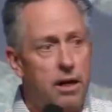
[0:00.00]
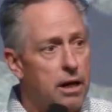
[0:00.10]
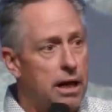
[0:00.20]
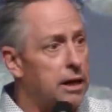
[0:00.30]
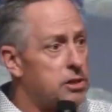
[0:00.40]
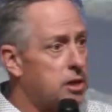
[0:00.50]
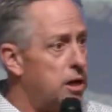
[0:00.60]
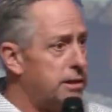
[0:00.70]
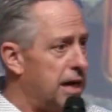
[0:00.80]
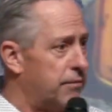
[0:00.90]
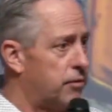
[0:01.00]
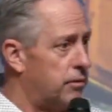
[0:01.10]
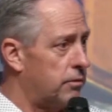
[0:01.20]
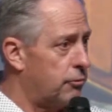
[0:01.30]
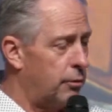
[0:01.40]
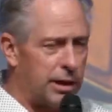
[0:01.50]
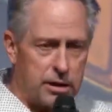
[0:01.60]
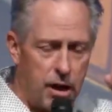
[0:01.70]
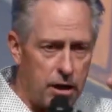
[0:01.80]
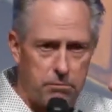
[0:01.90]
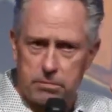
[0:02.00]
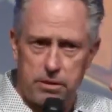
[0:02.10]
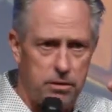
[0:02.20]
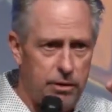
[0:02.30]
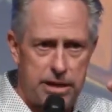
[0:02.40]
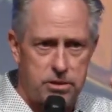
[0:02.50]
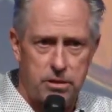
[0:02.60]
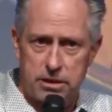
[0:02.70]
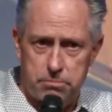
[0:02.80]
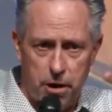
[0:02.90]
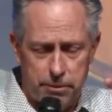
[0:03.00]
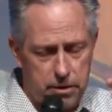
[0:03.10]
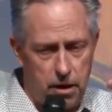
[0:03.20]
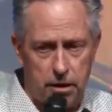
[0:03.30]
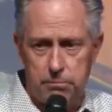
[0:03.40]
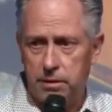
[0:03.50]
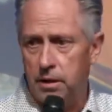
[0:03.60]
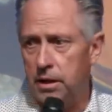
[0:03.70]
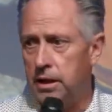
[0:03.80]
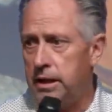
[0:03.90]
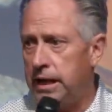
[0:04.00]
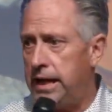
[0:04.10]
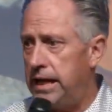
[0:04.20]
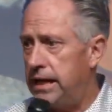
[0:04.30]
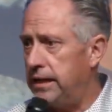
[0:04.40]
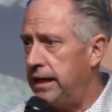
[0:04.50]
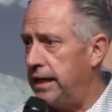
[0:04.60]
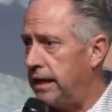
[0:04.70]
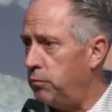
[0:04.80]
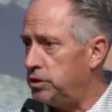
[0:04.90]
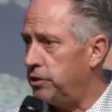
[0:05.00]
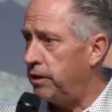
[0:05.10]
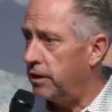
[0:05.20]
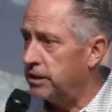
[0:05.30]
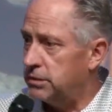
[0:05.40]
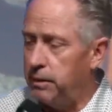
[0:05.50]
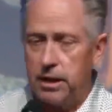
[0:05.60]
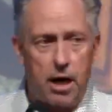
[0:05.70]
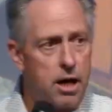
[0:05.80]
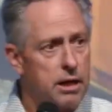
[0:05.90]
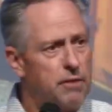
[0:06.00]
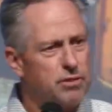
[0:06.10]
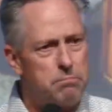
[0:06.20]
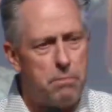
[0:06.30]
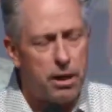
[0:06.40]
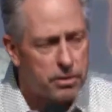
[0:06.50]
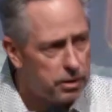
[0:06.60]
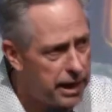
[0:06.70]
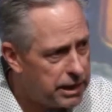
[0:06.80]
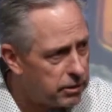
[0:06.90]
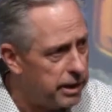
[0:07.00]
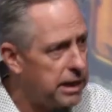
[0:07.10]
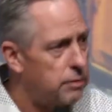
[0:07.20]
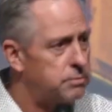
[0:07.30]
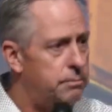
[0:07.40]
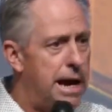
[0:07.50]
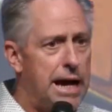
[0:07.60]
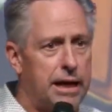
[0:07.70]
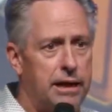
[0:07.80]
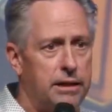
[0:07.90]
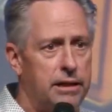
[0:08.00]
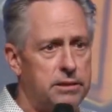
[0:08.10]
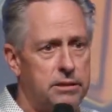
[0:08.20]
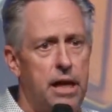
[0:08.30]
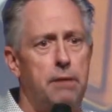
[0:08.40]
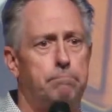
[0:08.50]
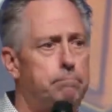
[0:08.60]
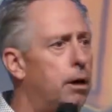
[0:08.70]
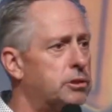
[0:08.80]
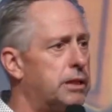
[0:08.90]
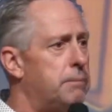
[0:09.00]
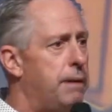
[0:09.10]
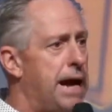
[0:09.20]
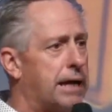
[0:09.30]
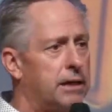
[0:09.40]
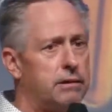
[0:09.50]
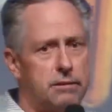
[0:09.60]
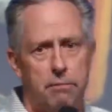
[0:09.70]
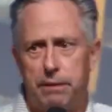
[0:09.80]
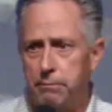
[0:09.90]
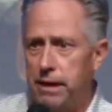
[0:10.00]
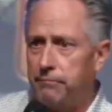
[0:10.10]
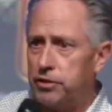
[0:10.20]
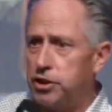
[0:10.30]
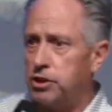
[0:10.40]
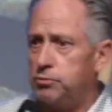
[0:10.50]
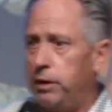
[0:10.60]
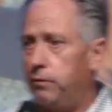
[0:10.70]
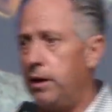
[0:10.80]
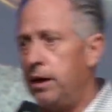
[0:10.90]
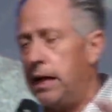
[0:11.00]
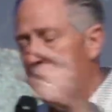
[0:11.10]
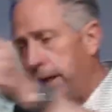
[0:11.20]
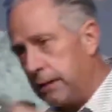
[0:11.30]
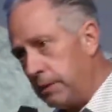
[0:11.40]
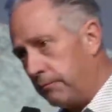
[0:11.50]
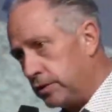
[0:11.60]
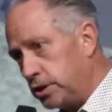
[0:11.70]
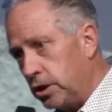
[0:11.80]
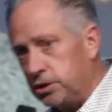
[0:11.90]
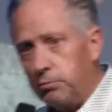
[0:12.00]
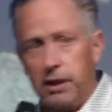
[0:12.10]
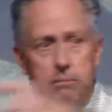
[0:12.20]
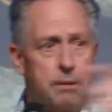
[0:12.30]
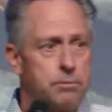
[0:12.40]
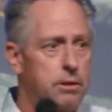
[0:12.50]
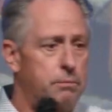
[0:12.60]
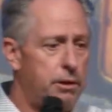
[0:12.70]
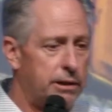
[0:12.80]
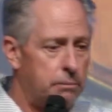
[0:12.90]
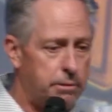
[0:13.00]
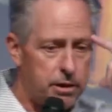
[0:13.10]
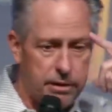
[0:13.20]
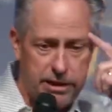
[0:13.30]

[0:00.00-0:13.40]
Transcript: I lost contact for three weeks. I call him, no answer in his apartment, call him. And, and I wouldn't try how long he's going to be gone. It was a month later. He comes back and, and says, Hey, Parson, I'm back. And come pick me up for church. We, I'd pick him up for church and bring him up to the building up there.